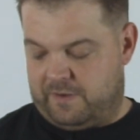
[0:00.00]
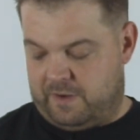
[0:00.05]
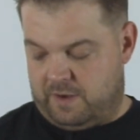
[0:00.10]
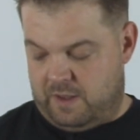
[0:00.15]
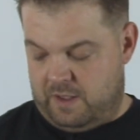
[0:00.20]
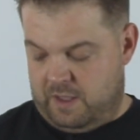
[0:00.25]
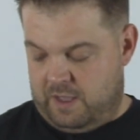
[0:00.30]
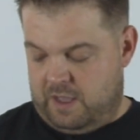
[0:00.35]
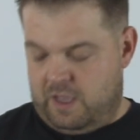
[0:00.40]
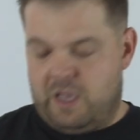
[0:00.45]
And
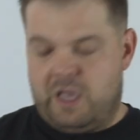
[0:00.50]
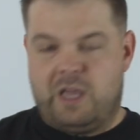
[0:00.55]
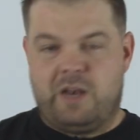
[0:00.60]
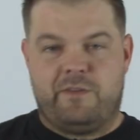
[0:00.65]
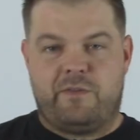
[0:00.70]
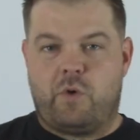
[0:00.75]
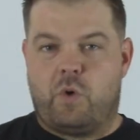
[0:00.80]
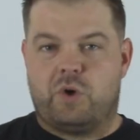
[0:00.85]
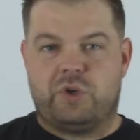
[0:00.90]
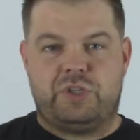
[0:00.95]

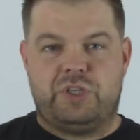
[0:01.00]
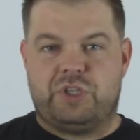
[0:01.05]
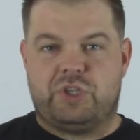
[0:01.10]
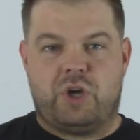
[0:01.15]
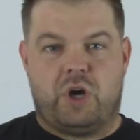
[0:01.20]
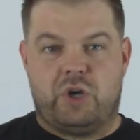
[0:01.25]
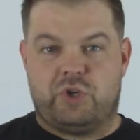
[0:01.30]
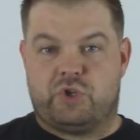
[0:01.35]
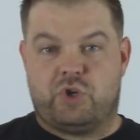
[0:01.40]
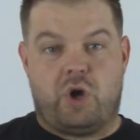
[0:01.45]
of course, these
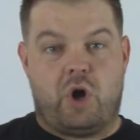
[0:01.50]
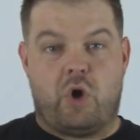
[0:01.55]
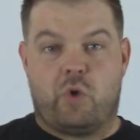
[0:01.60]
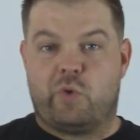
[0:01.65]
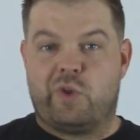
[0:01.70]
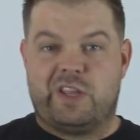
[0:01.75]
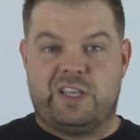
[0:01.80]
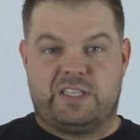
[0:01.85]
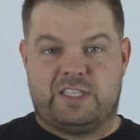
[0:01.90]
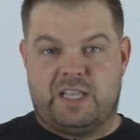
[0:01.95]
cars are all
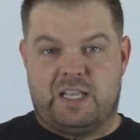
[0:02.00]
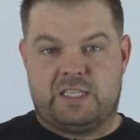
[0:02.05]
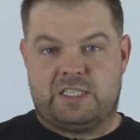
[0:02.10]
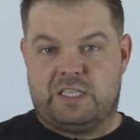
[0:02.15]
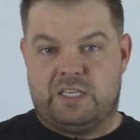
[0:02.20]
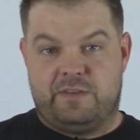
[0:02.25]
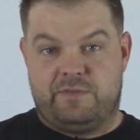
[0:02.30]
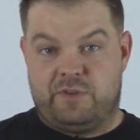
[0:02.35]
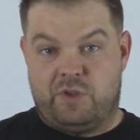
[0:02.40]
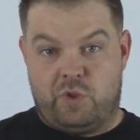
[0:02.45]
really
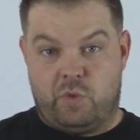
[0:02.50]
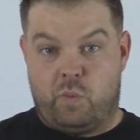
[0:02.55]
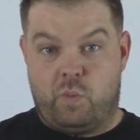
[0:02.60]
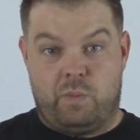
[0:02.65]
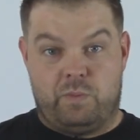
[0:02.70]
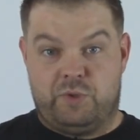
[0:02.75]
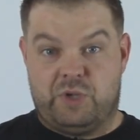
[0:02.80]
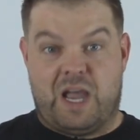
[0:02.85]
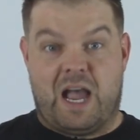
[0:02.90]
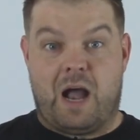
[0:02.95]
sensitive
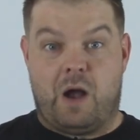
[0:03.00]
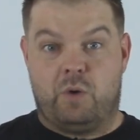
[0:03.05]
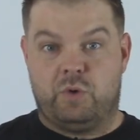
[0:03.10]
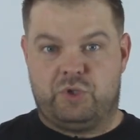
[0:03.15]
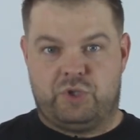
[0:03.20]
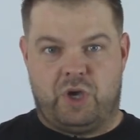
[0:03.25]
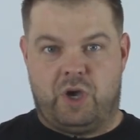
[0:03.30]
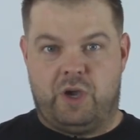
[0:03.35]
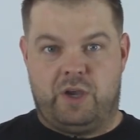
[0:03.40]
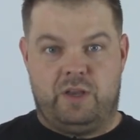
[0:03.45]
to how
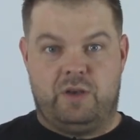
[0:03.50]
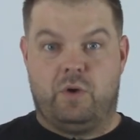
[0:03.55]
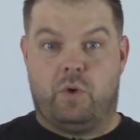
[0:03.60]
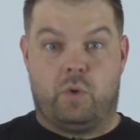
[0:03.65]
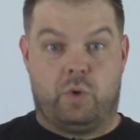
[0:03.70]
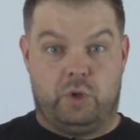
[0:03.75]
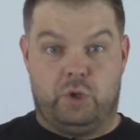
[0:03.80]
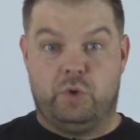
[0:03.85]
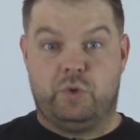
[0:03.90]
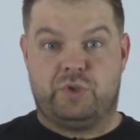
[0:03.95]
tight
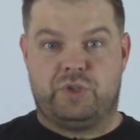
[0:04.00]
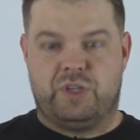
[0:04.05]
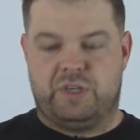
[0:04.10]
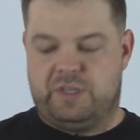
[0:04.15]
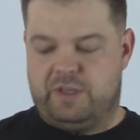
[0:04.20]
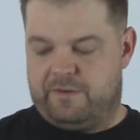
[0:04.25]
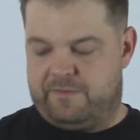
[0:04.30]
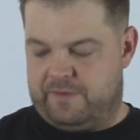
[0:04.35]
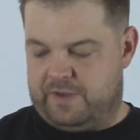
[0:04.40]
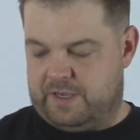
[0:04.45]
or loose the
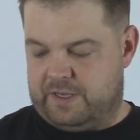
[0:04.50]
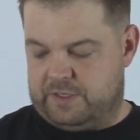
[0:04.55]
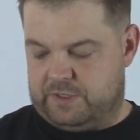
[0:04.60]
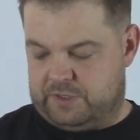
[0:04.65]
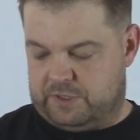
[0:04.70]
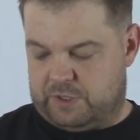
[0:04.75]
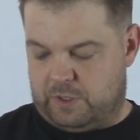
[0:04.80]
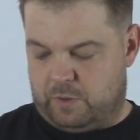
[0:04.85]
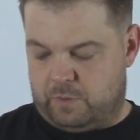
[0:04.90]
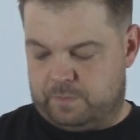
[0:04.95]
diff
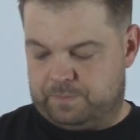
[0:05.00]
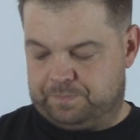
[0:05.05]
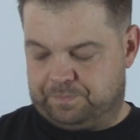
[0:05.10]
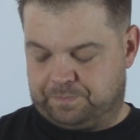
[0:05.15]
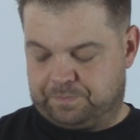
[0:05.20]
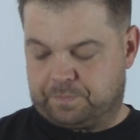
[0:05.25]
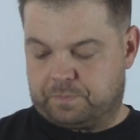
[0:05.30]
is. So